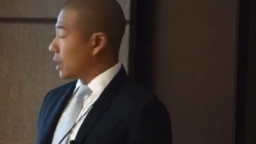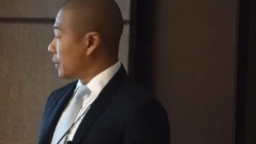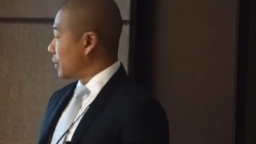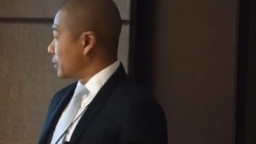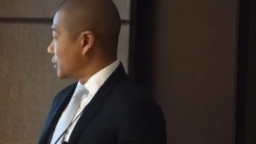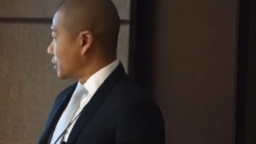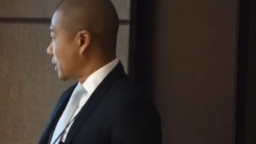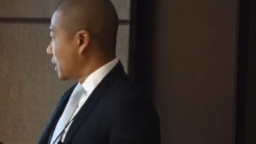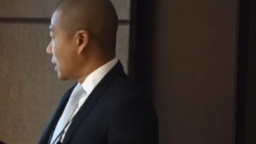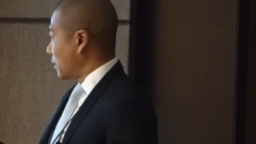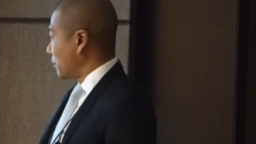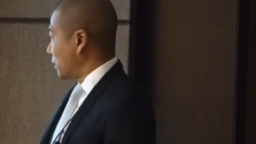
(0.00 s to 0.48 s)

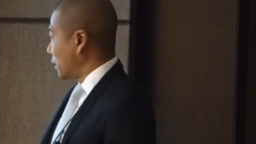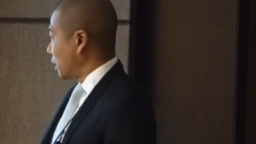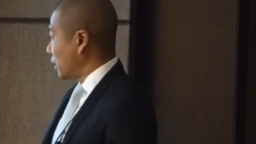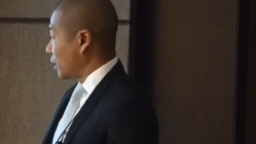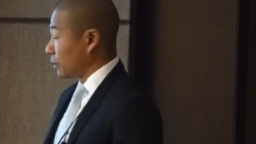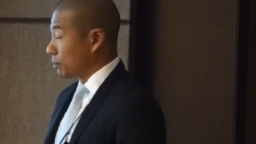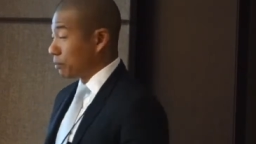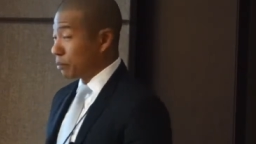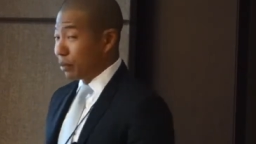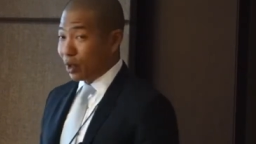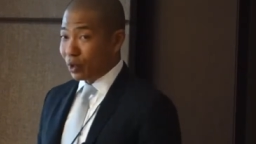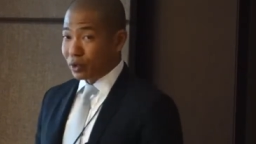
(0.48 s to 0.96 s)
There's a company
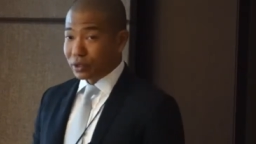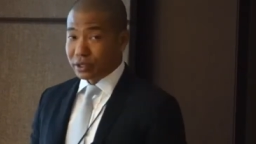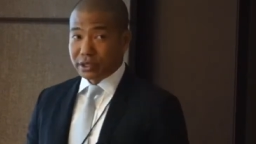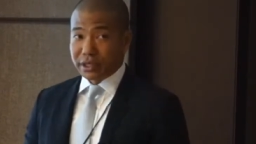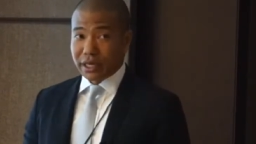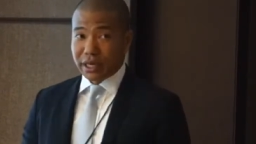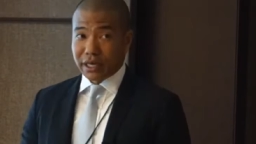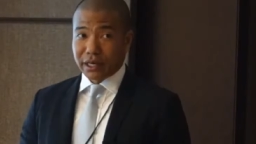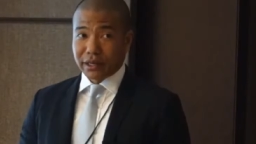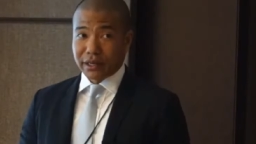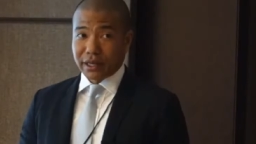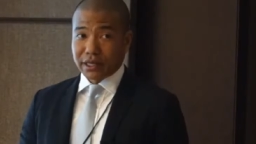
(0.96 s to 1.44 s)
called Pulse
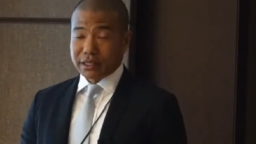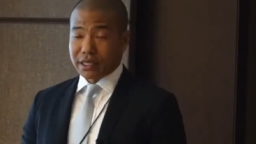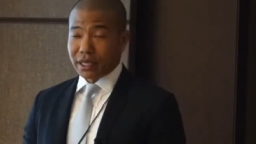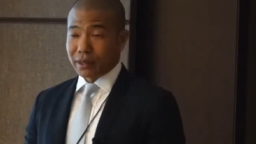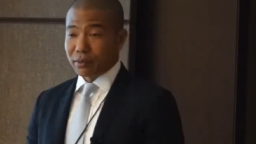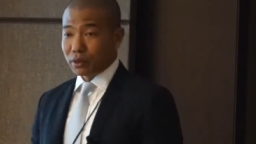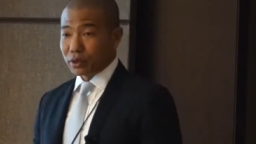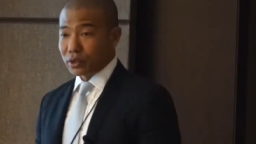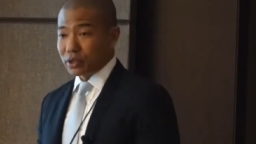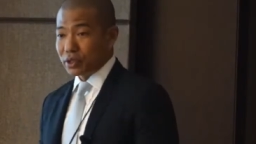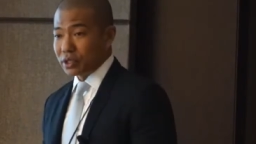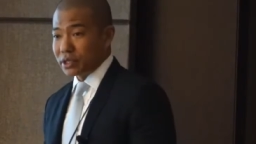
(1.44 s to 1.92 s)
Data that's
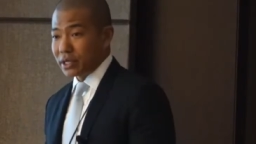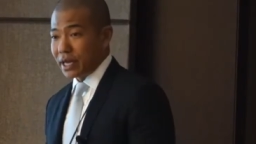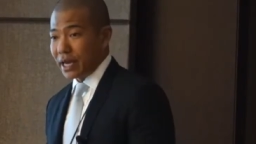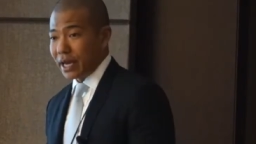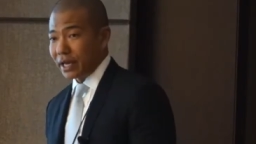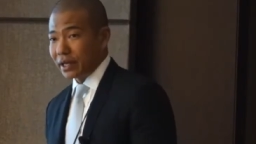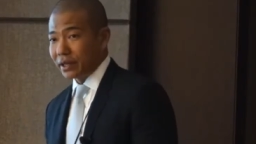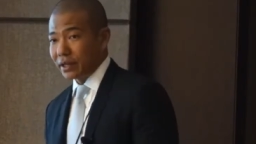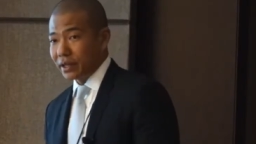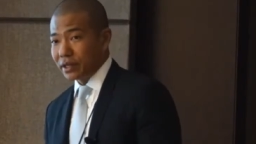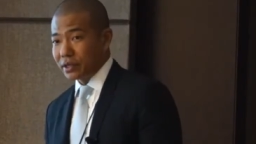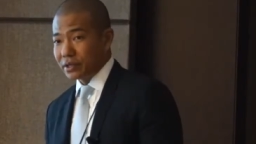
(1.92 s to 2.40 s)
able to
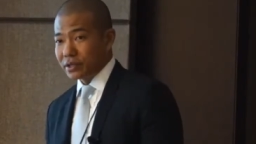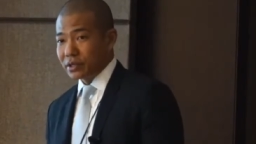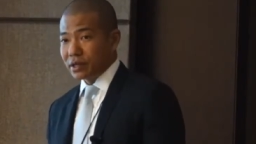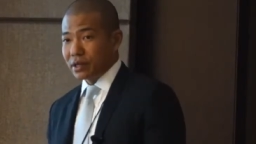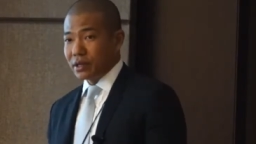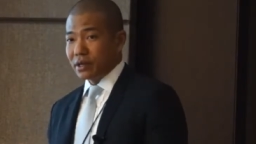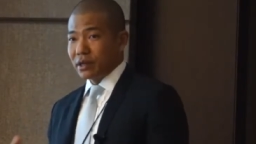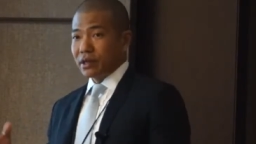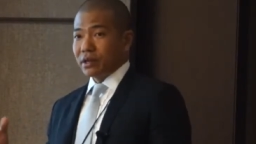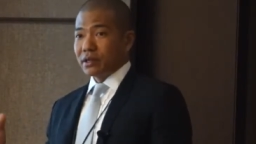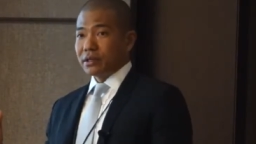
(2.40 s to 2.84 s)
take these